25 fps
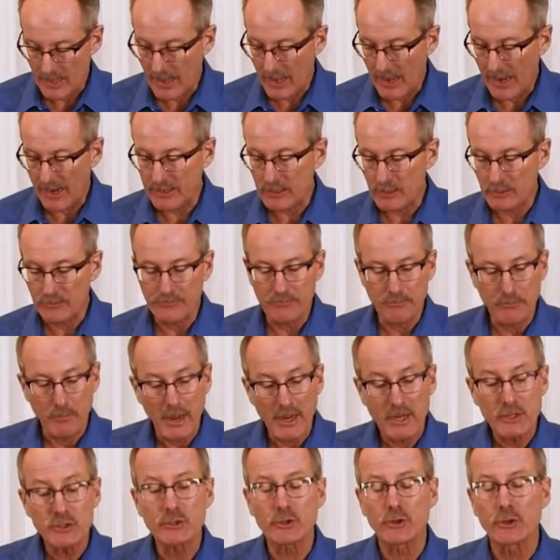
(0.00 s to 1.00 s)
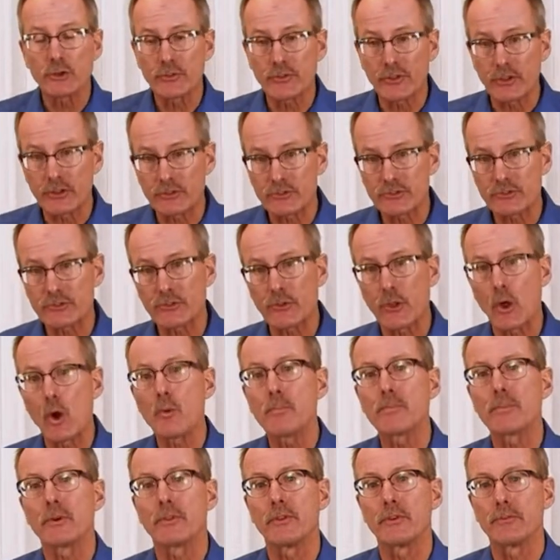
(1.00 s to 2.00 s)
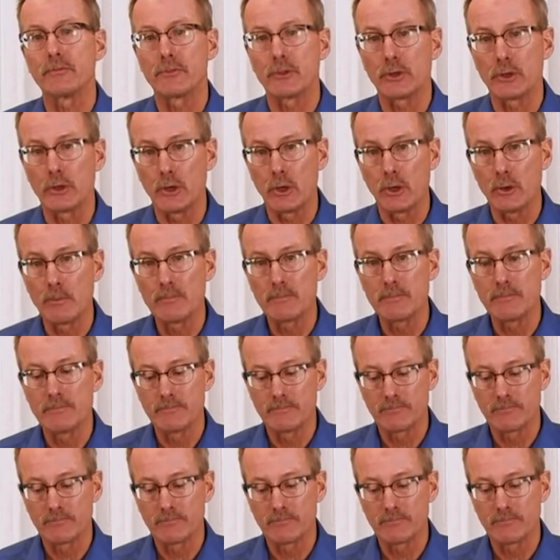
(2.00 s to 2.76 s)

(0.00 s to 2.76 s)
I could measure the slope of the flume.